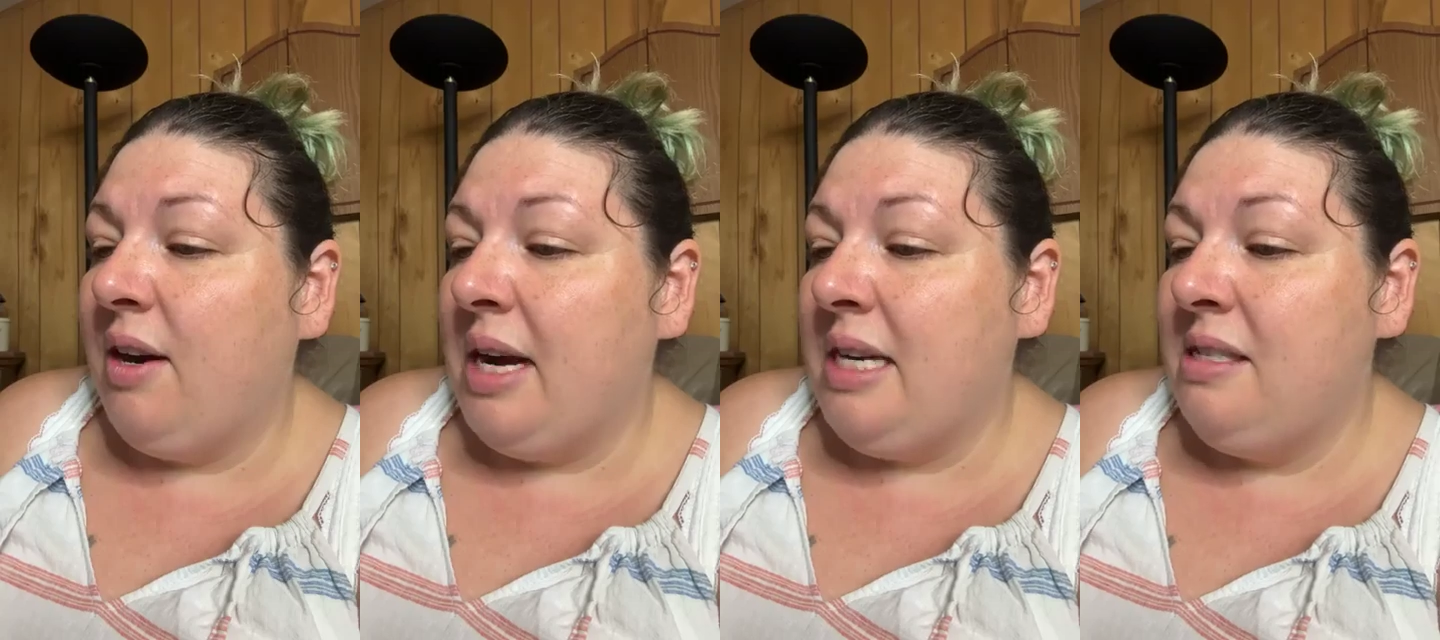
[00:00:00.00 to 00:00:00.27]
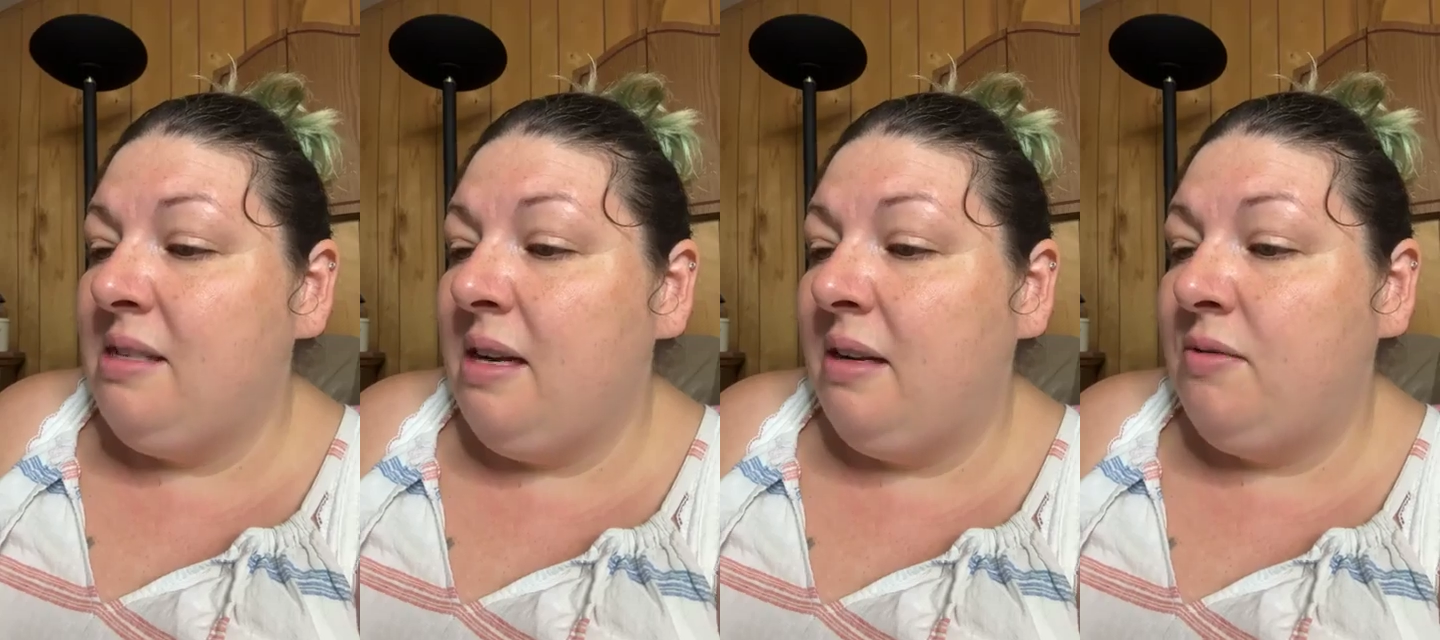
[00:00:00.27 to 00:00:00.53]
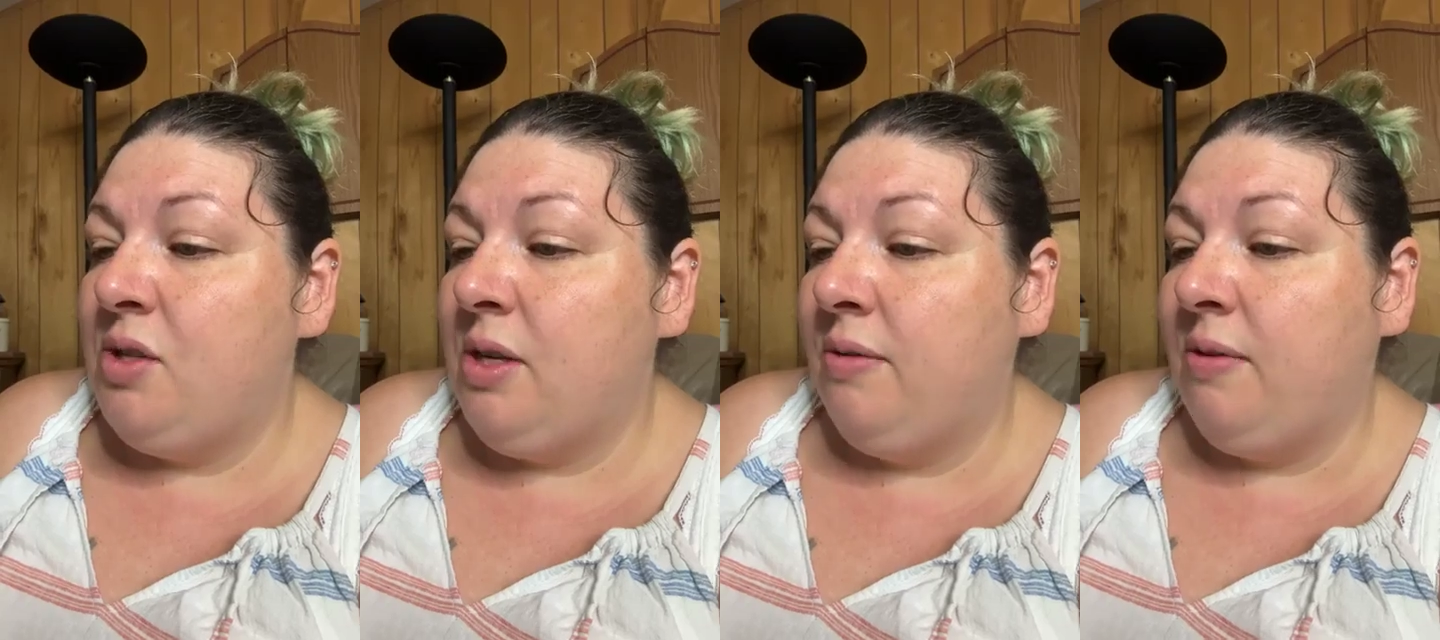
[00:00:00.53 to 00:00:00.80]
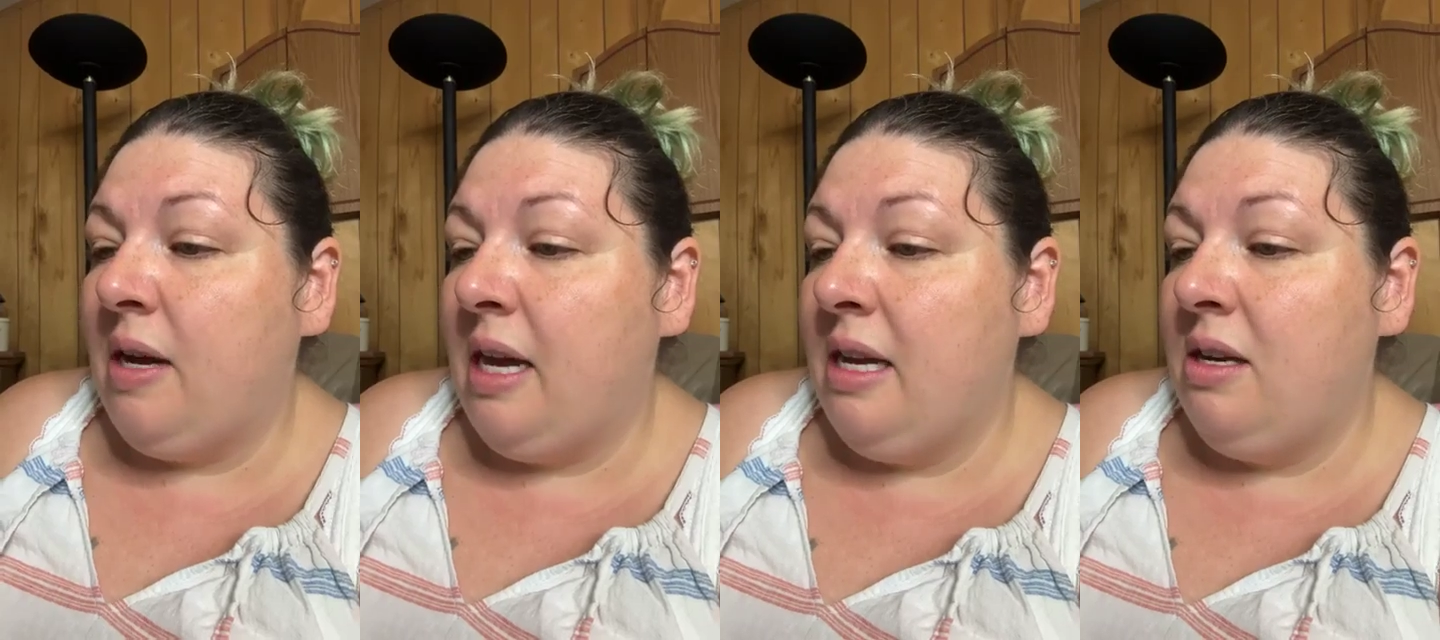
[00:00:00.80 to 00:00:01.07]
grandson of
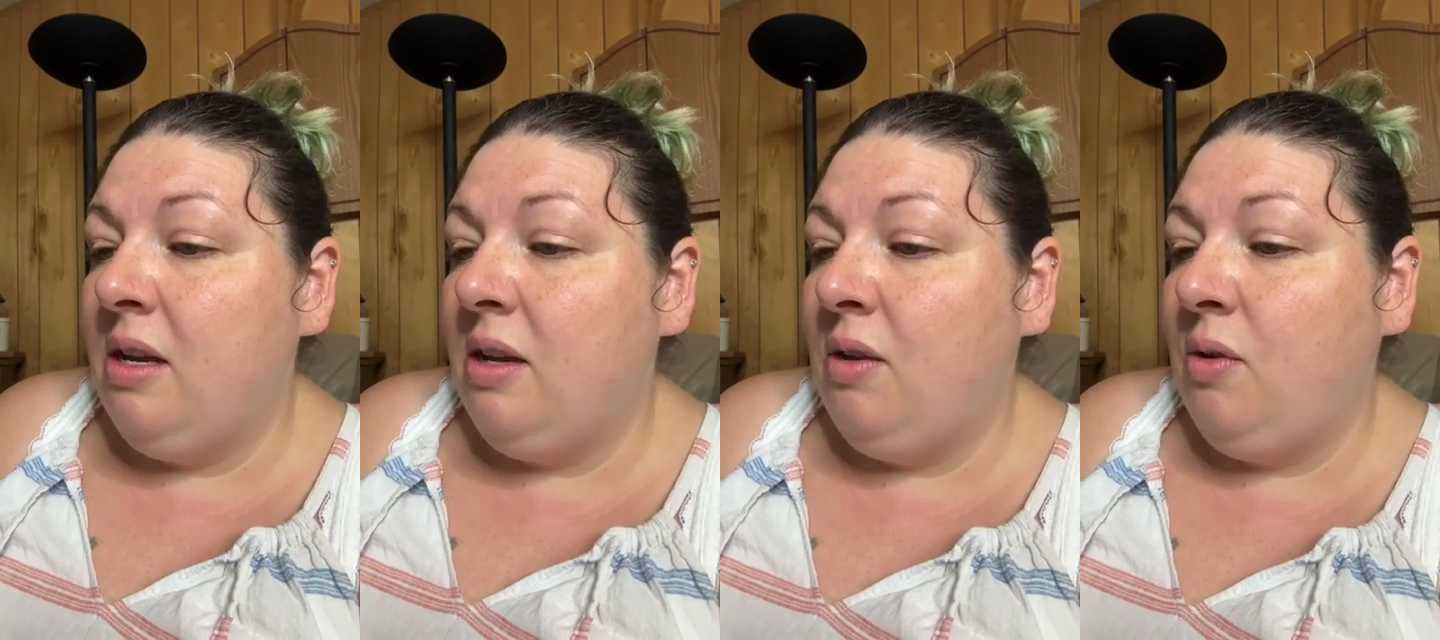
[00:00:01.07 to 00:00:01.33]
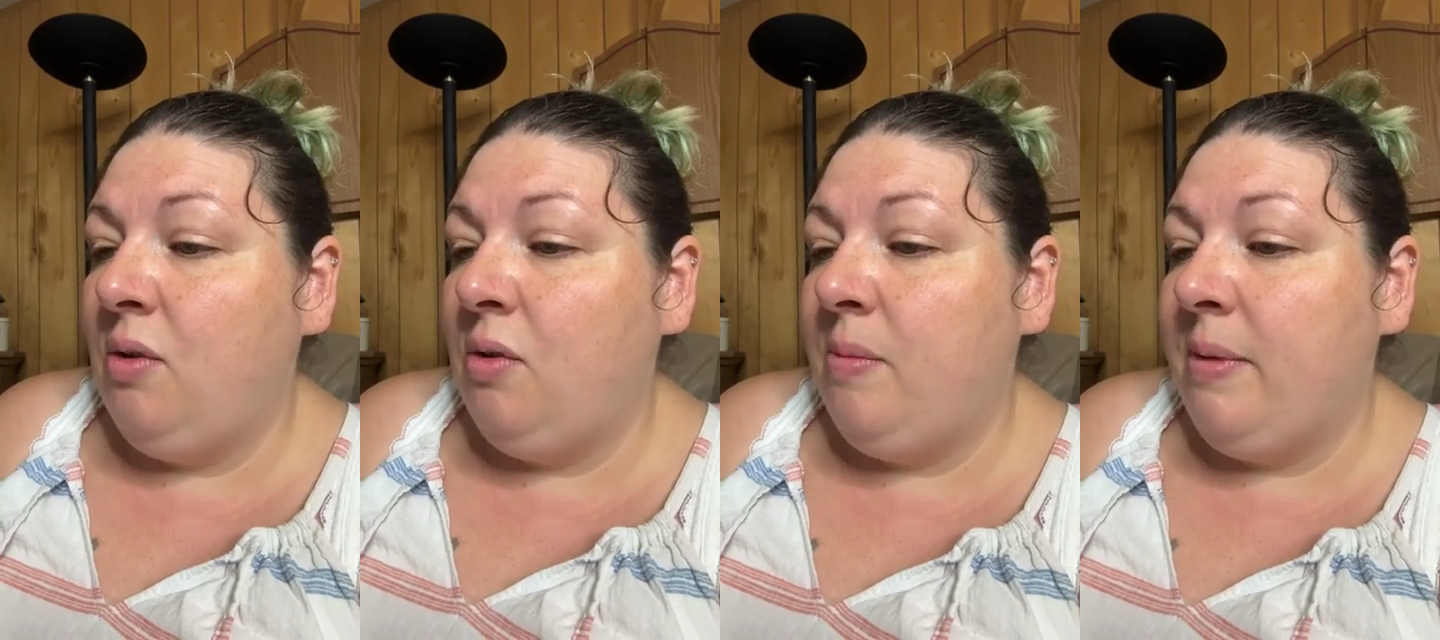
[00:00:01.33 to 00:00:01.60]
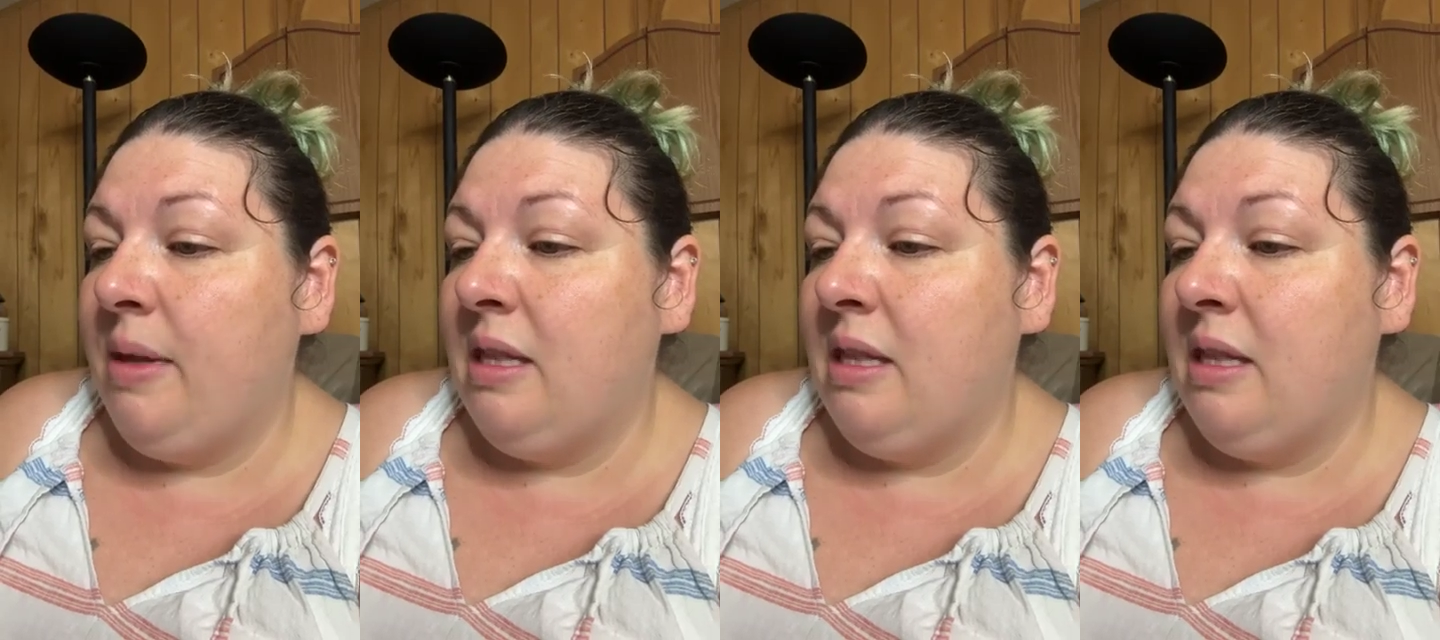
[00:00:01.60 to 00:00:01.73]
Shaphan, whom